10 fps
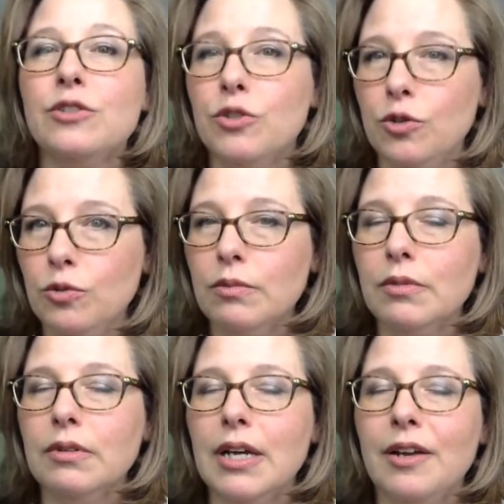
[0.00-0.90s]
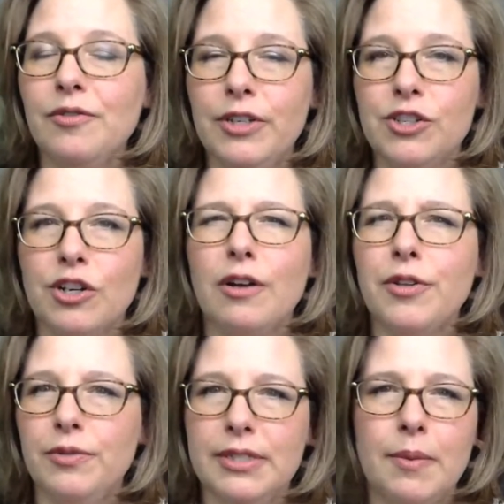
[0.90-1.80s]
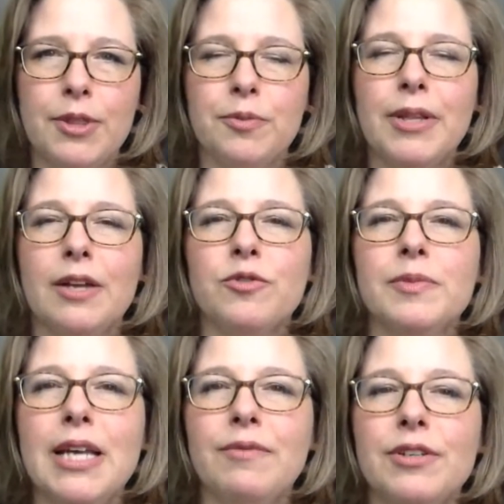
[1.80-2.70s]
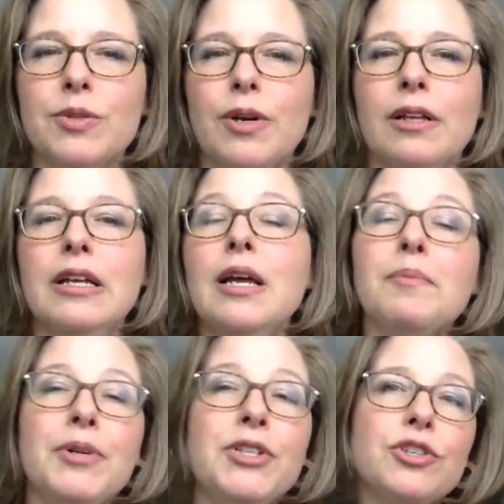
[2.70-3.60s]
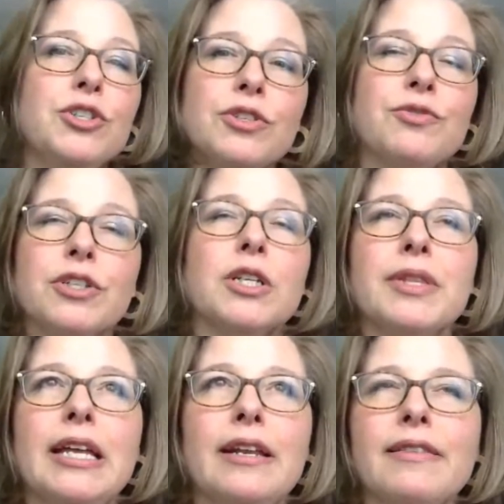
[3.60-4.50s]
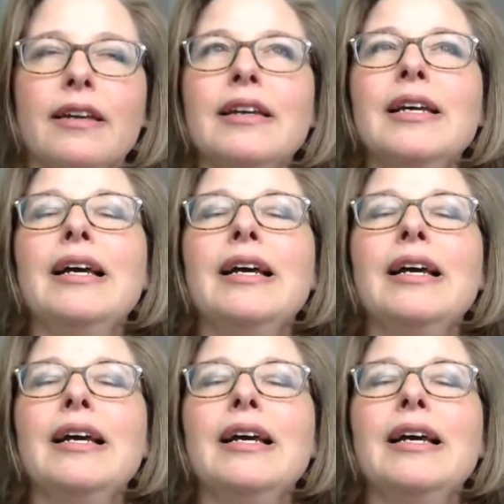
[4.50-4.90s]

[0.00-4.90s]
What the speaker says: a Zoom feature, although some other platforms have it as well, but you can do this really with anything,